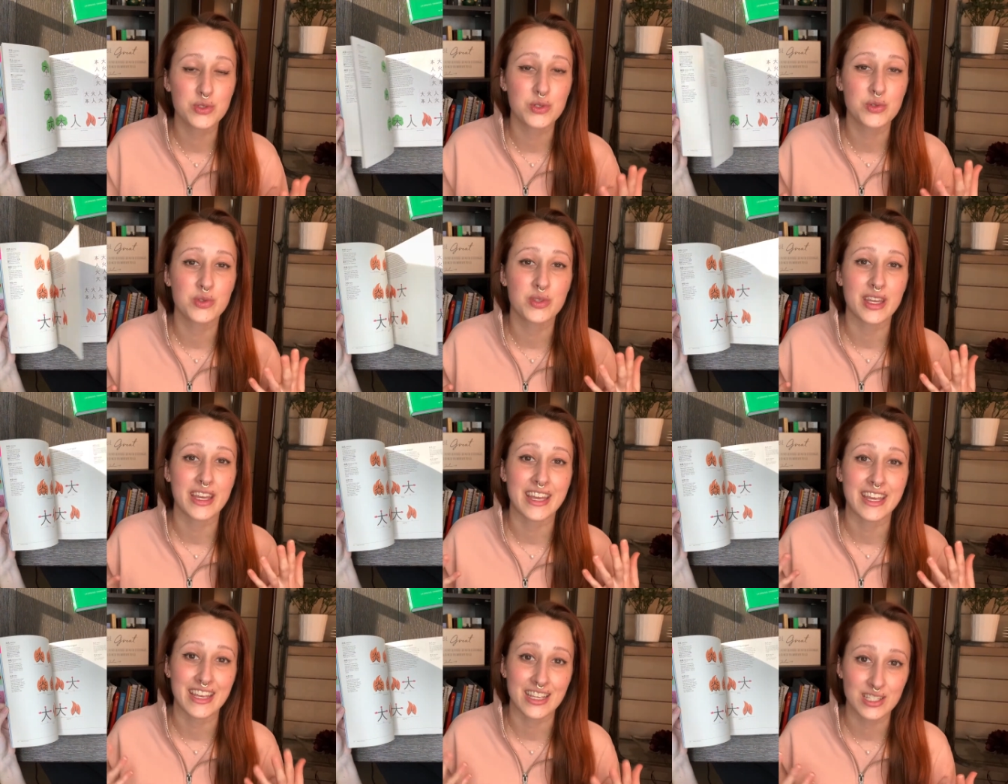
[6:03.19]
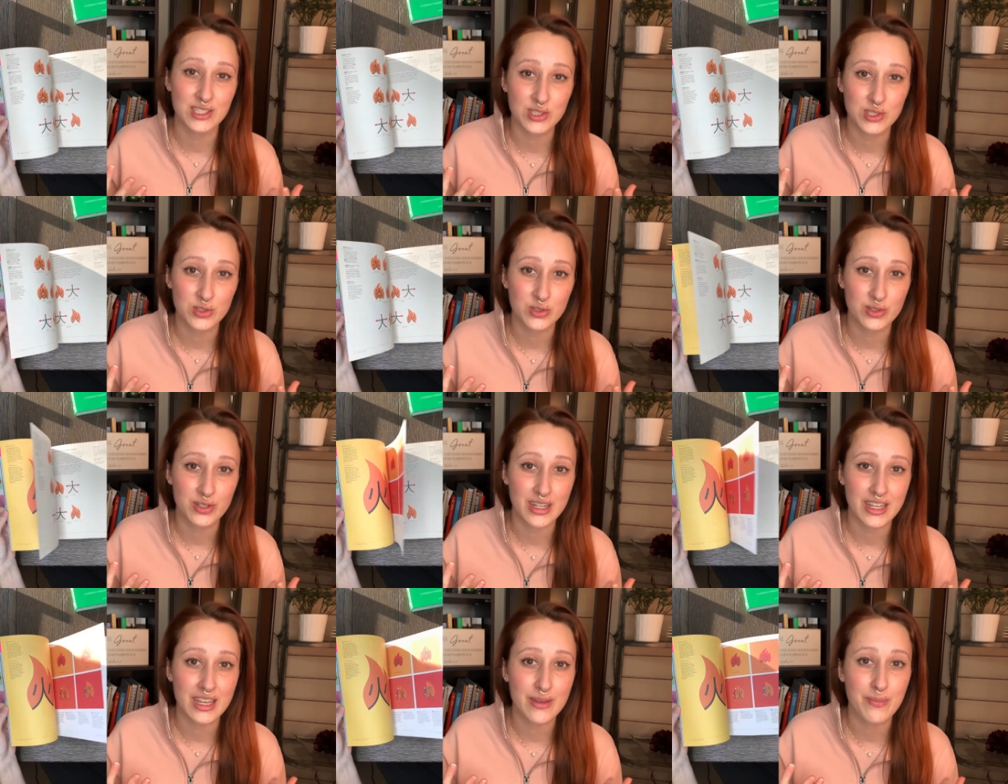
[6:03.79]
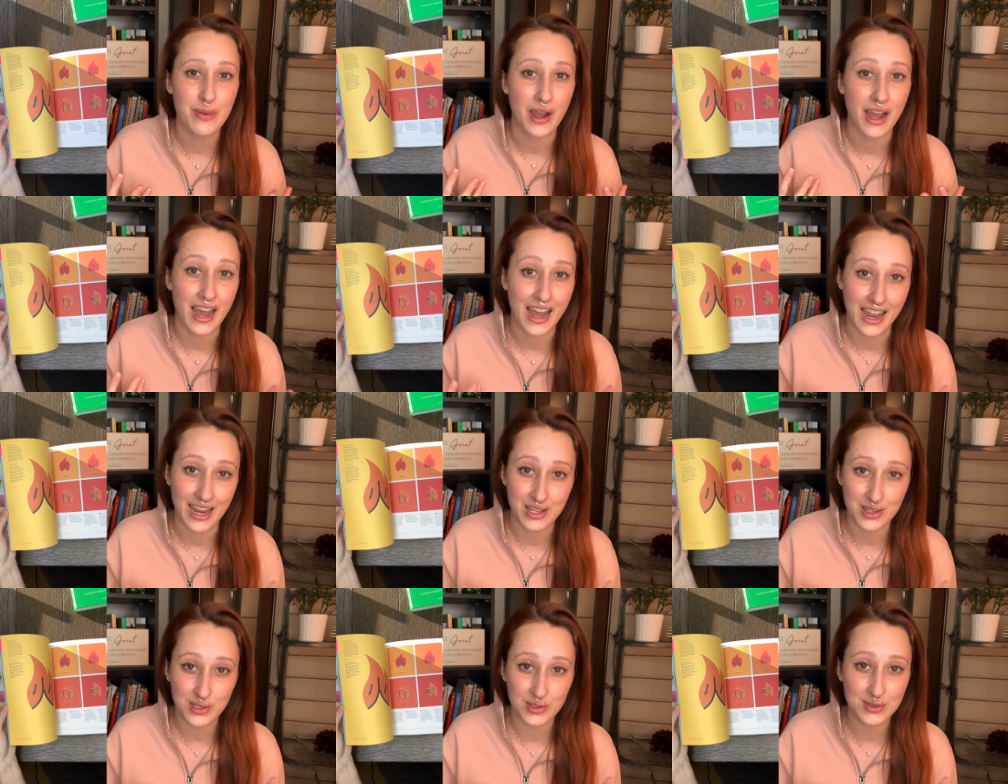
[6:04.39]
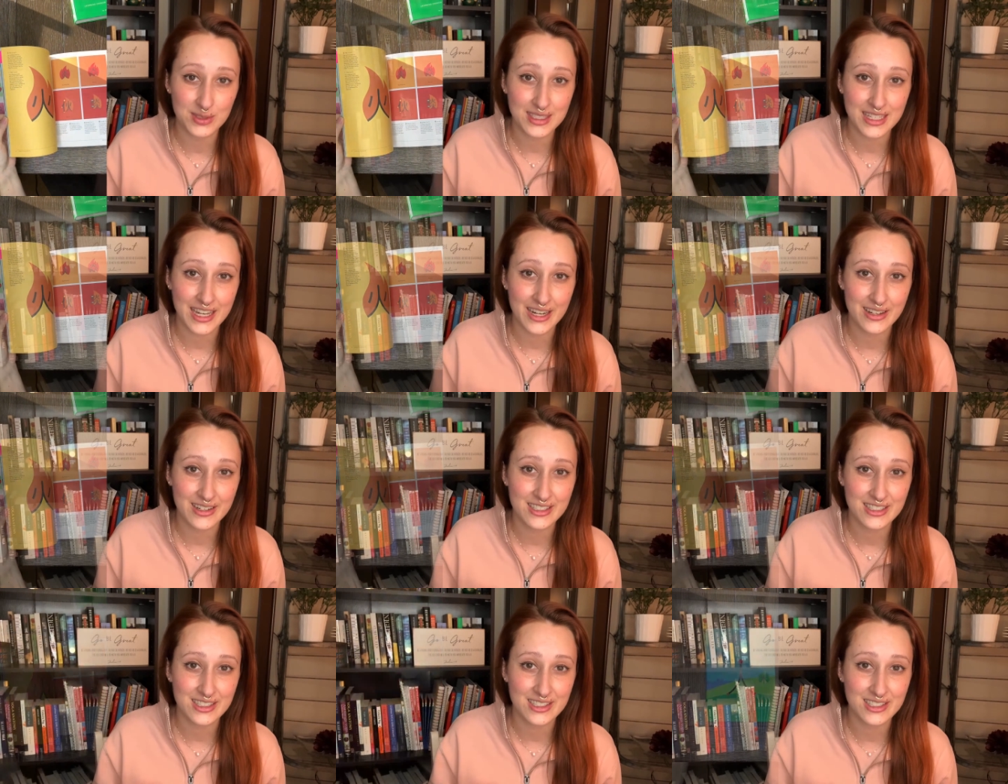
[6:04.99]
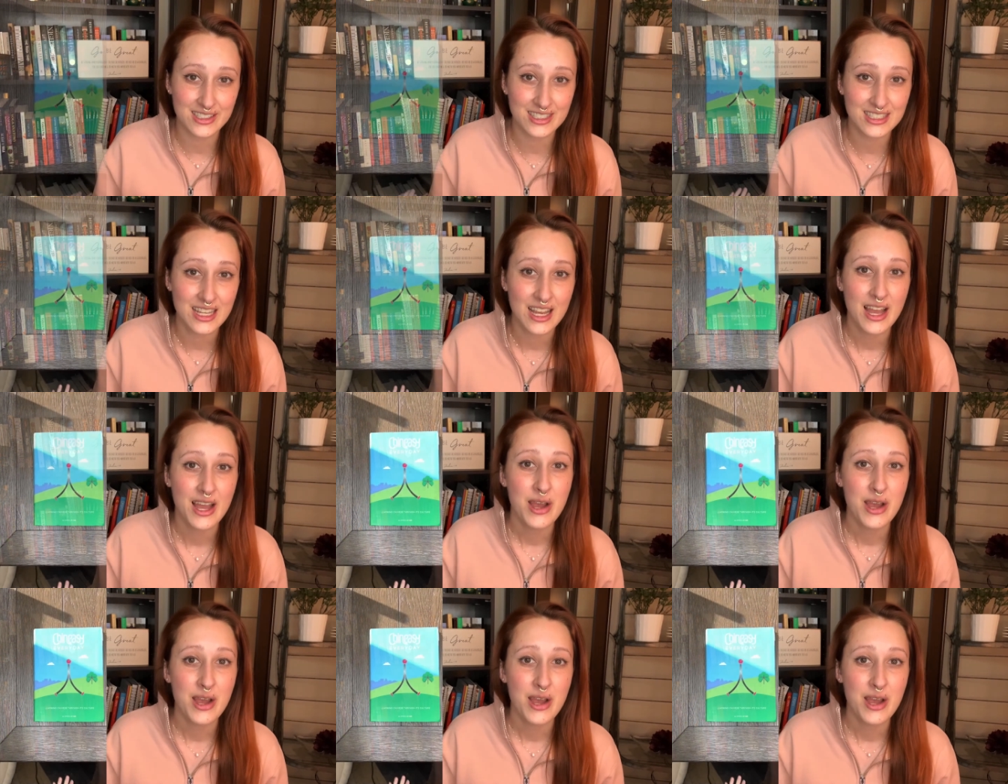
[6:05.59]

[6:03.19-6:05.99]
to the history behind those characters,